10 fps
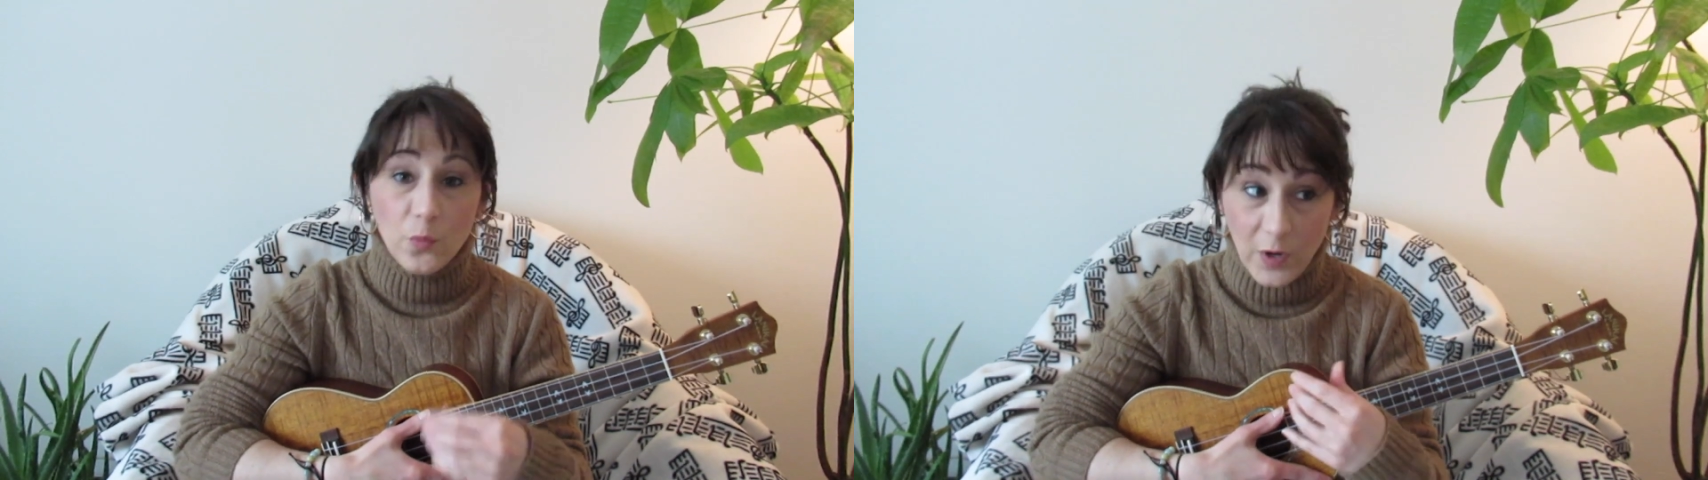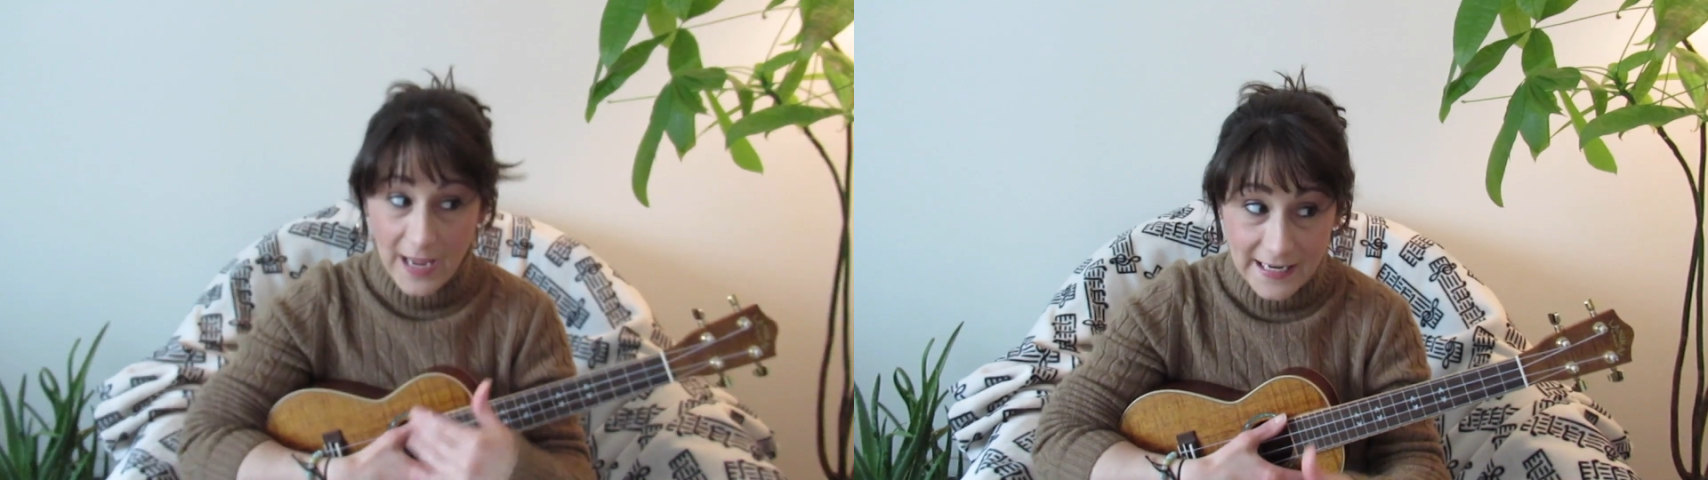
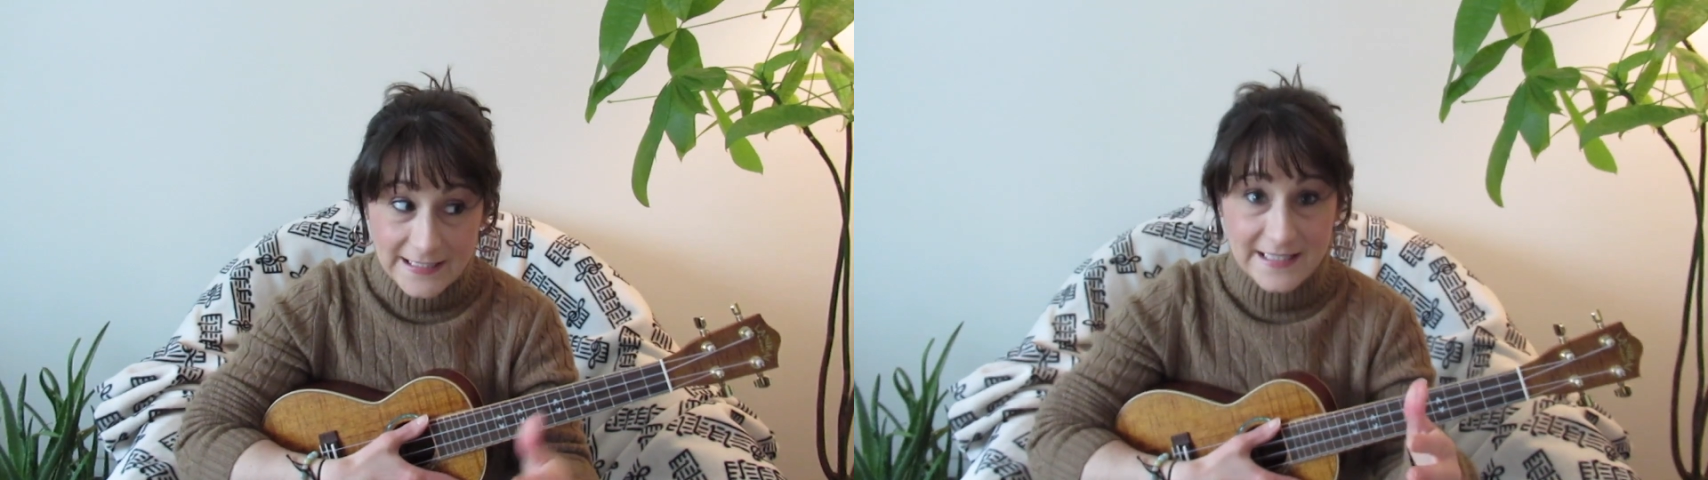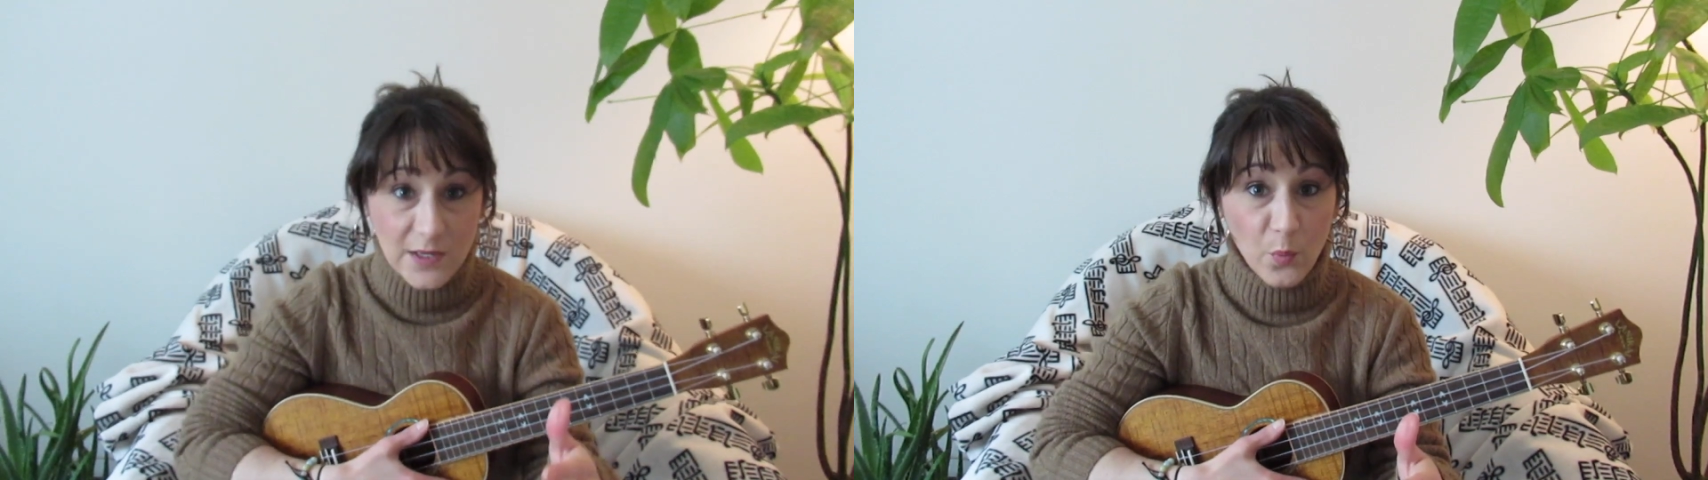we're
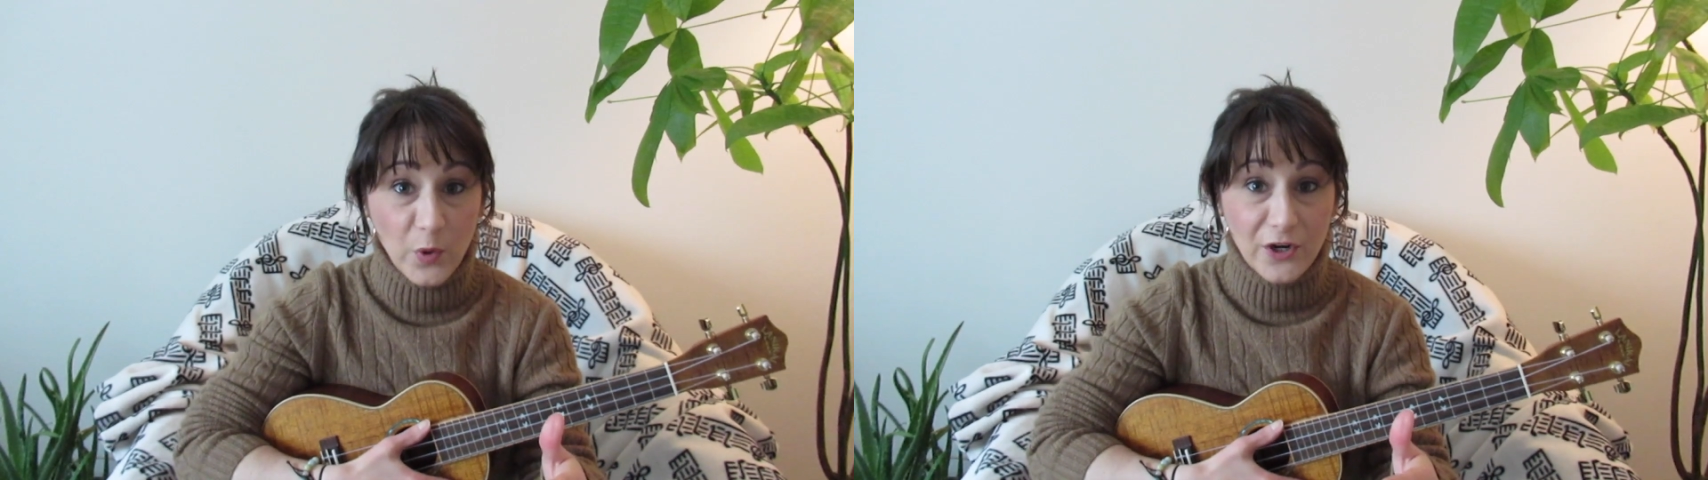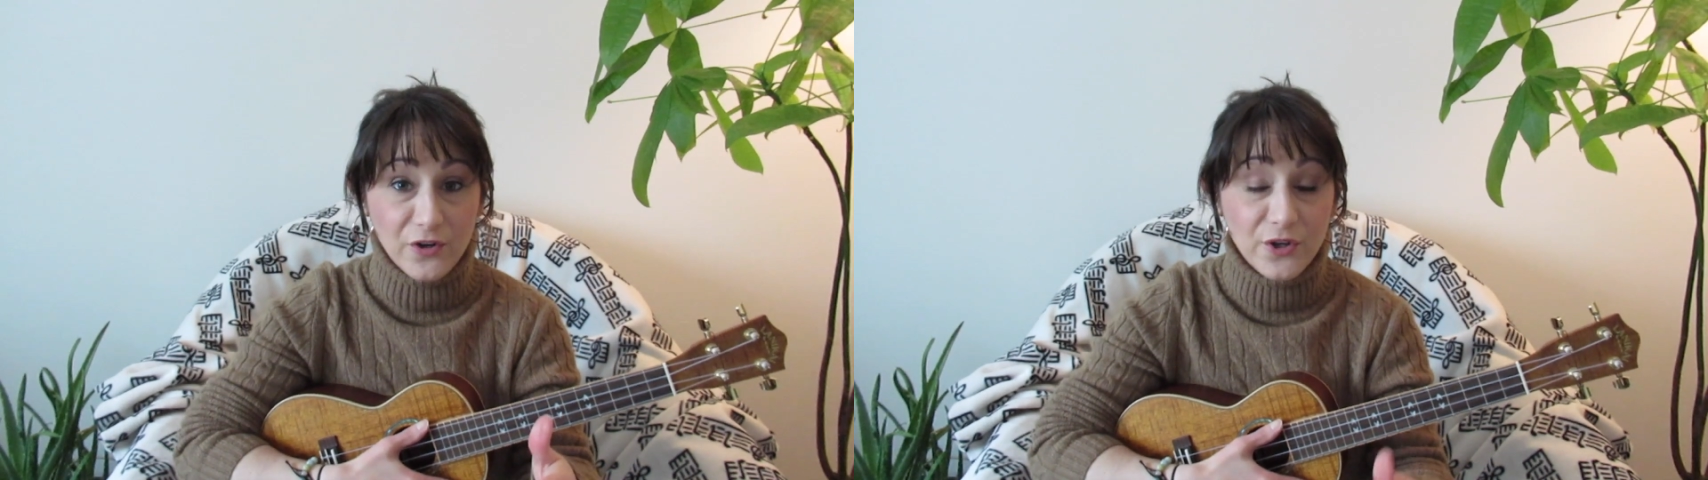headed
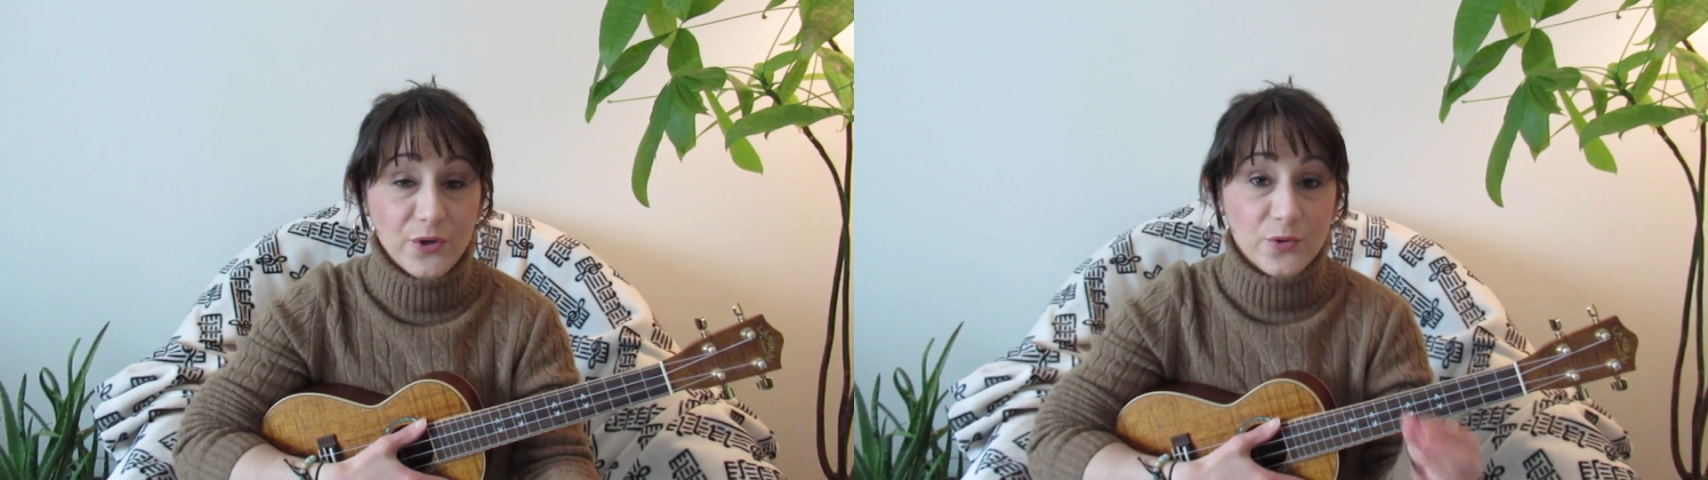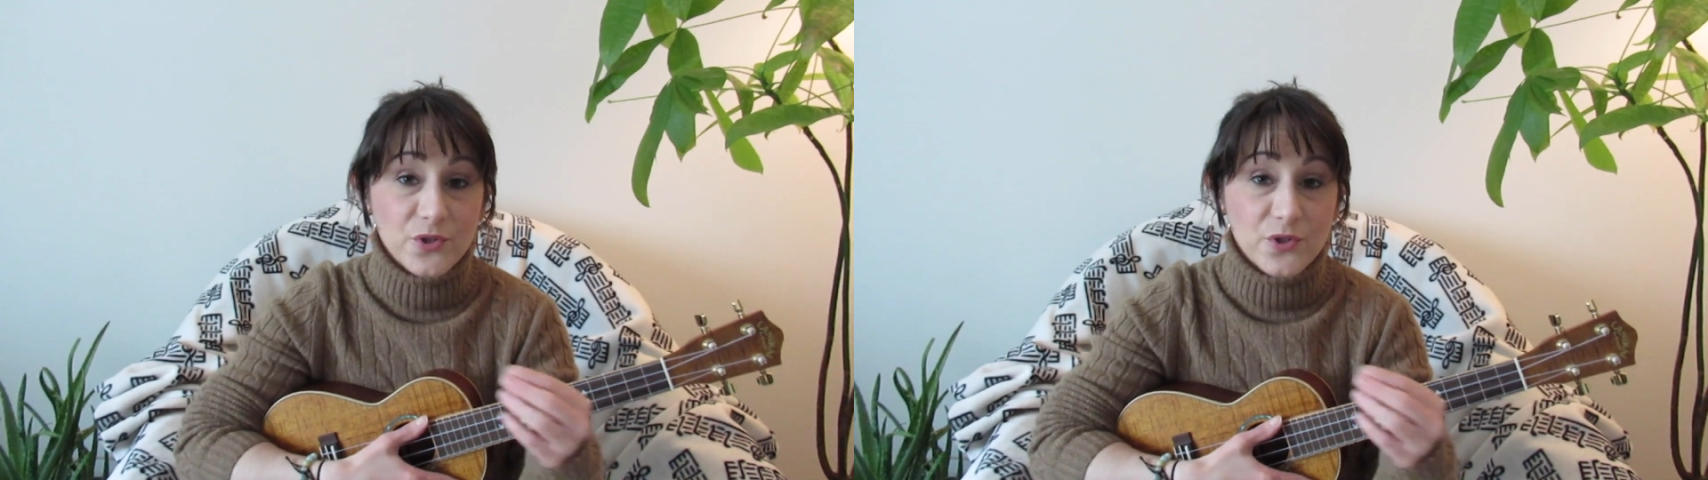somewhere new.